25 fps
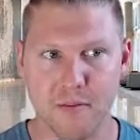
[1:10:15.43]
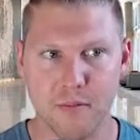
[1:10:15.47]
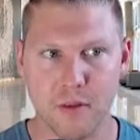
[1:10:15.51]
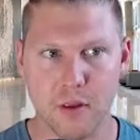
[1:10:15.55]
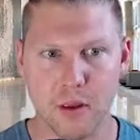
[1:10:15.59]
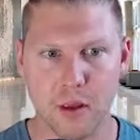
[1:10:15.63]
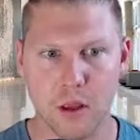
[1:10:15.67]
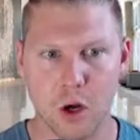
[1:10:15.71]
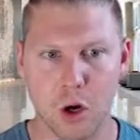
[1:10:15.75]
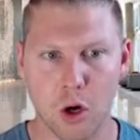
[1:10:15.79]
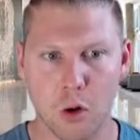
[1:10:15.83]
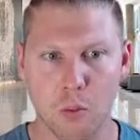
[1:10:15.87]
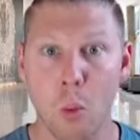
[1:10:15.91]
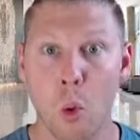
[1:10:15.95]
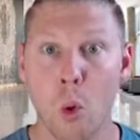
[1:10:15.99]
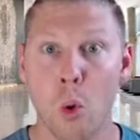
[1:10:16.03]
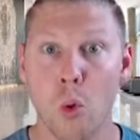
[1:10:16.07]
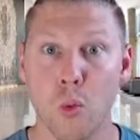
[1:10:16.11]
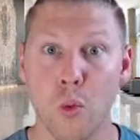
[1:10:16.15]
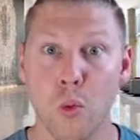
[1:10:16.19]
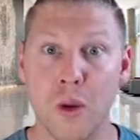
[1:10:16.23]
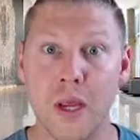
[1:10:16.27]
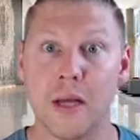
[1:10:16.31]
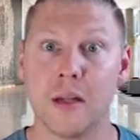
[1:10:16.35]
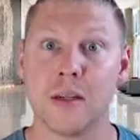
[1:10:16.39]
more
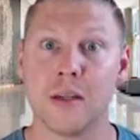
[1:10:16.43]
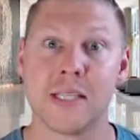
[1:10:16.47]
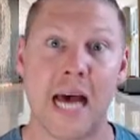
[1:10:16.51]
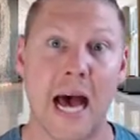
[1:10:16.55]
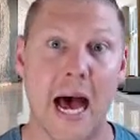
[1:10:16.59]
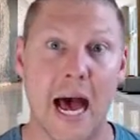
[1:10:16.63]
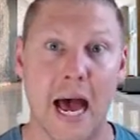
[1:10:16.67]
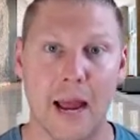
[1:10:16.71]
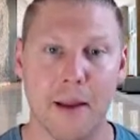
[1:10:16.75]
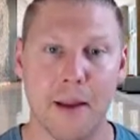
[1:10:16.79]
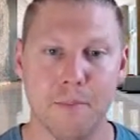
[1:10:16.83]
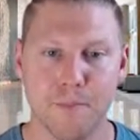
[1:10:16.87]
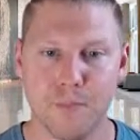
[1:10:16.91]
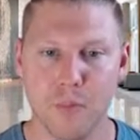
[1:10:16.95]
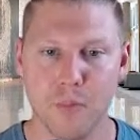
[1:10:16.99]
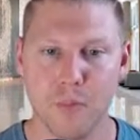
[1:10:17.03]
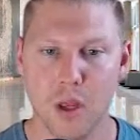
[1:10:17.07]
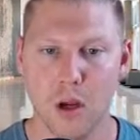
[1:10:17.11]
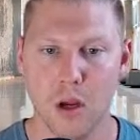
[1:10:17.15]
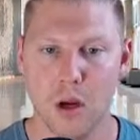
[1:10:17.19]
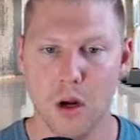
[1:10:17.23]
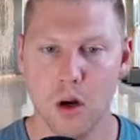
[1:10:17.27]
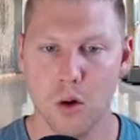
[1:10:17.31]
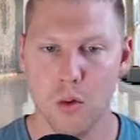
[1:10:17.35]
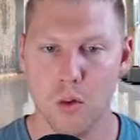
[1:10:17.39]
real time,
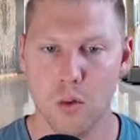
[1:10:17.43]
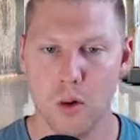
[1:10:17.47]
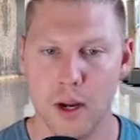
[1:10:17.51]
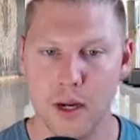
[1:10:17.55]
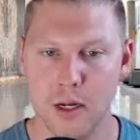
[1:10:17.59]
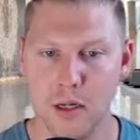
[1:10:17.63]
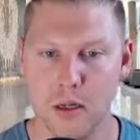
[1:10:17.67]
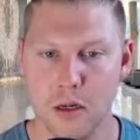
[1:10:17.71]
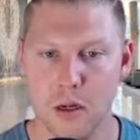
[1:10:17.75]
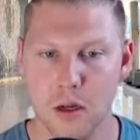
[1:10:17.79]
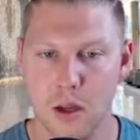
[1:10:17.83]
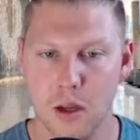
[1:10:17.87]
right?